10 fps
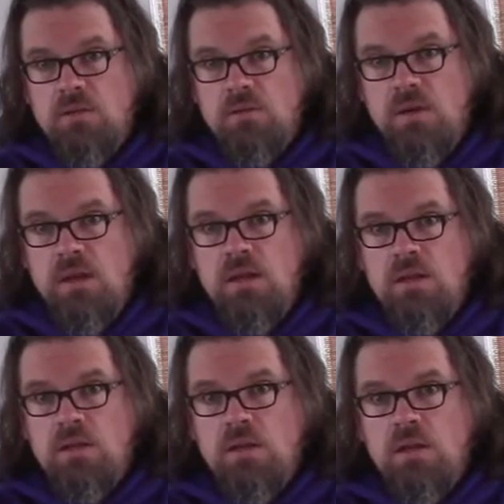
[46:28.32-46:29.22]

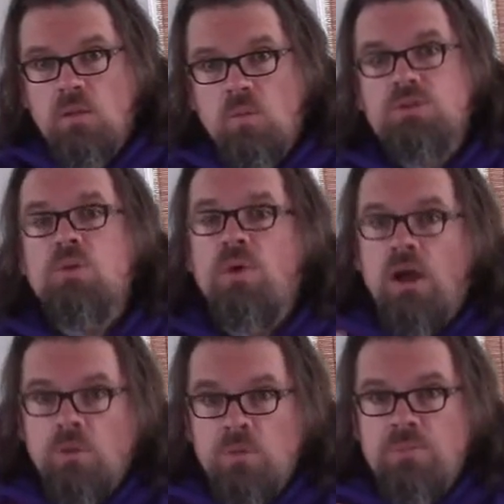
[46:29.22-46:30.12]
Right? What's
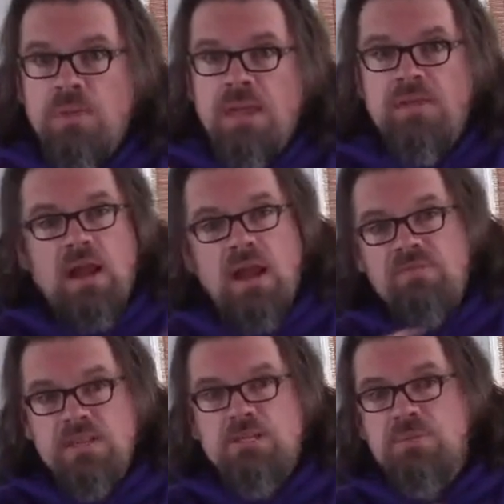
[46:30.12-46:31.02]
going on with me that I
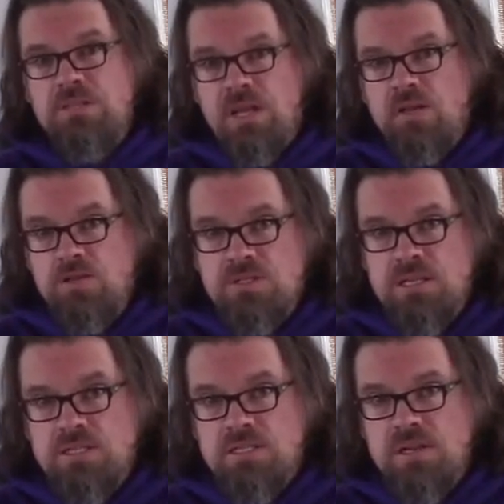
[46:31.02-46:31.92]
have these particular
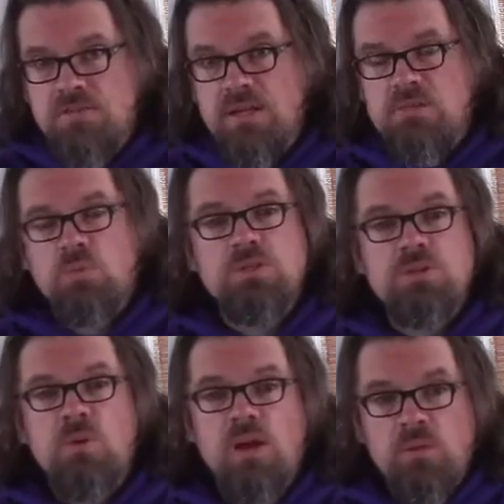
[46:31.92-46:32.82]
sensitivities? Or what's
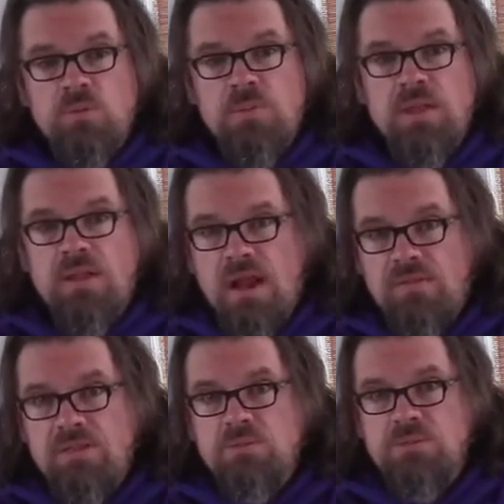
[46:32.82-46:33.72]
going on with me that I
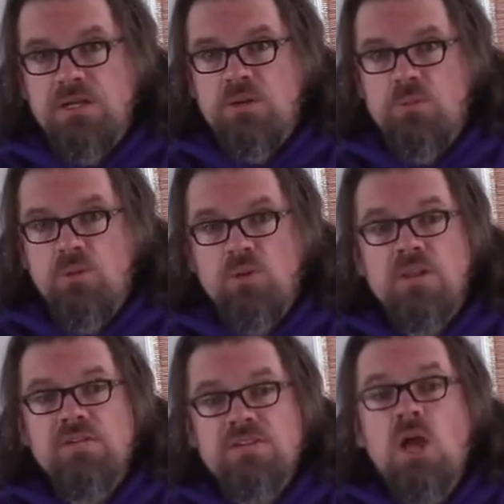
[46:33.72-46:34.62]
have these particular
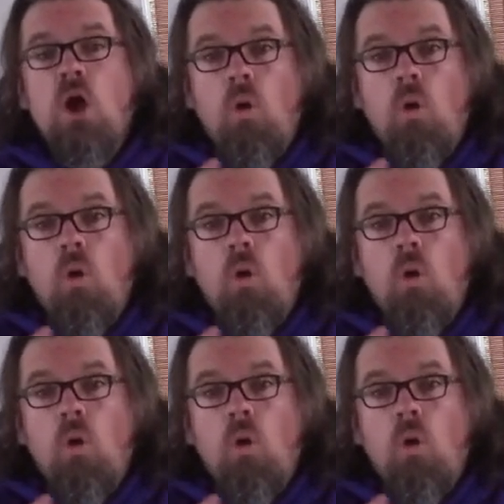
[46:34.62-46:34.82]
proclivities?